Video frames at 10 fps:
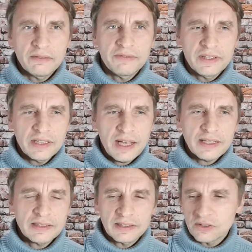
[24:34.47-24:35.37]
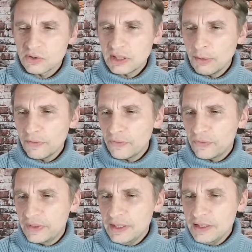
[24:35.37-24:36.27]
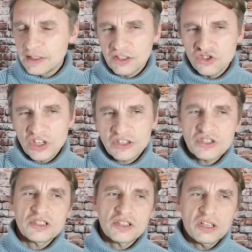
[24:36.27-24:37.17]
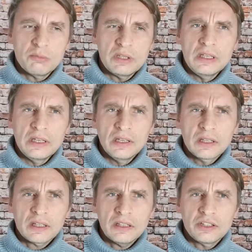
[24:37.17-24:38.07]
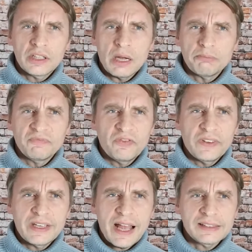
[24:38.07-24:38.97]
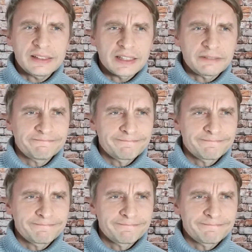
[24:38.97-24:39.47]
Fantastic. So some of these congestions are going to be cleared up. Fantastic.